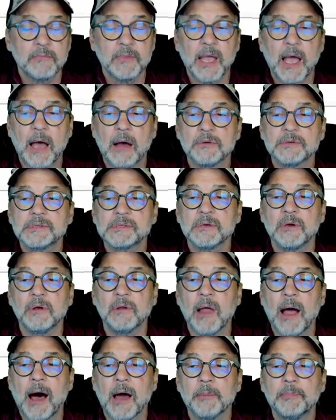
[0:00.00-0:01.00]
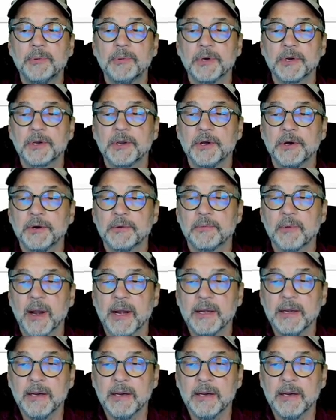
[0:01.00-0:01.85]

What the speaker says: console output code right